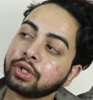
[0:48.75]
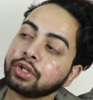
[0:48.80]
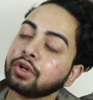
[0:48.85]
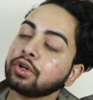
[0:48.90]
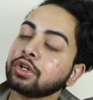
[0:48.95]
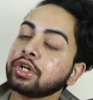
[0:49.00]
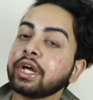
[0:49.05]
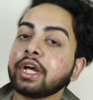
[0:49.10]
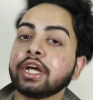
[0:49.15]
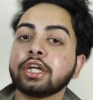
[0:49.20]
Your
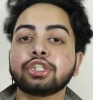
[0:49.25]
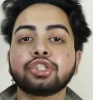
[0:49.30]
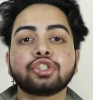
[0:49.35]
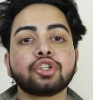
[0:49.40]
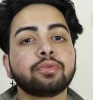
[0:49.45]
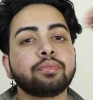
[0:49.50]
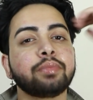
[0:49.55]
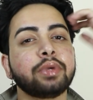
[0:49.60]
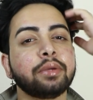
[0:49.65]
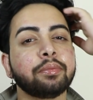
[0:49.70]
hair
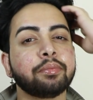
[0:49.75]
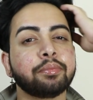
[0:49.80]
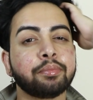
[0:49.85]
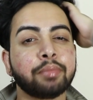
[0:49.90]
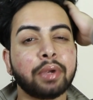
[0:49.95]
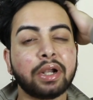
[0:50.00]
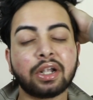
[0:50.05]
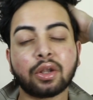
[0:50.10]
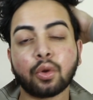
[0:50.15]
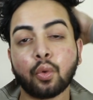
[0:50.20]
should be
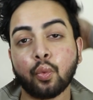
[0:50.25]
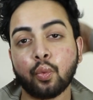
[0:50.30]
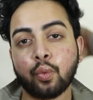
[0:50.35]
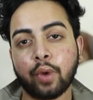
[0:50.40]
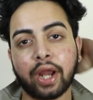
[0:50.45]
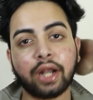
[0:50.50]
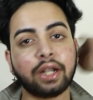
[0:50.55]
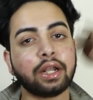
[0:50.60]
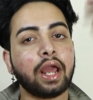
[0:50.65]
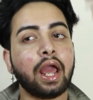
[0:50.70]
bit wet,